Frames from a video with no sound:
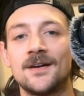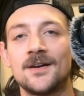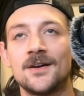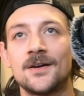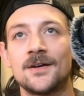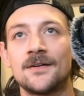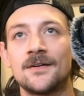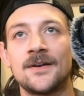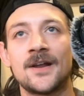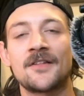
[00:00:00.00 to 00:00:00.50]

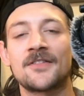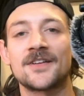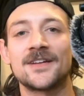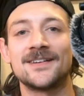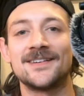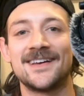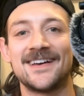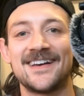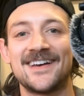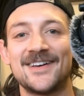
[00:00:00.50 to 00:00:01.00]
Nothing.
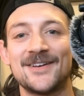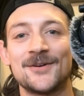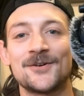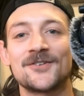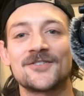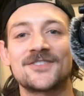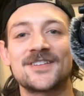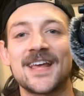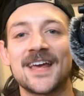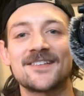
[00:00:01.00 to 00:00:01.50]
You're
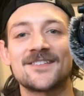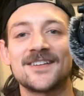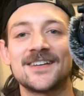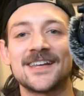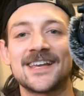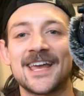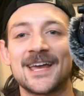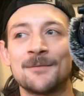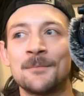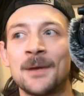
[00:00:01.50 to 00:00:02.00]
just guessing
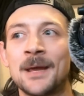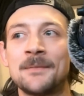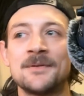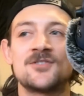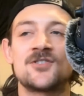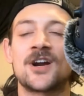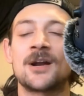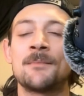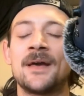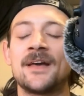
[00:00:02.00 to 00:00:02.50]
again, maybe
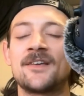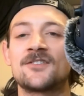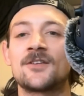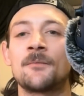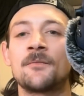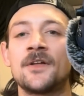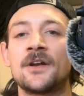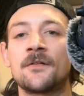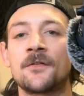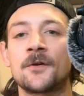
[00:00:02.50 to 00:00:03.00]
trying to make
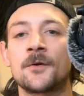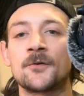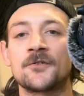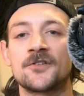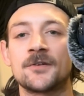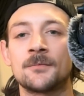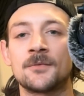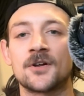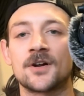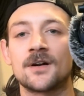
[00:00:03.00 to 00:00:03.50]
something a little
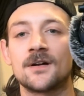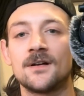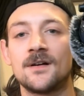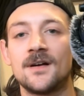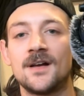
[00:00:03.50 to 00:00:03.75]
similar.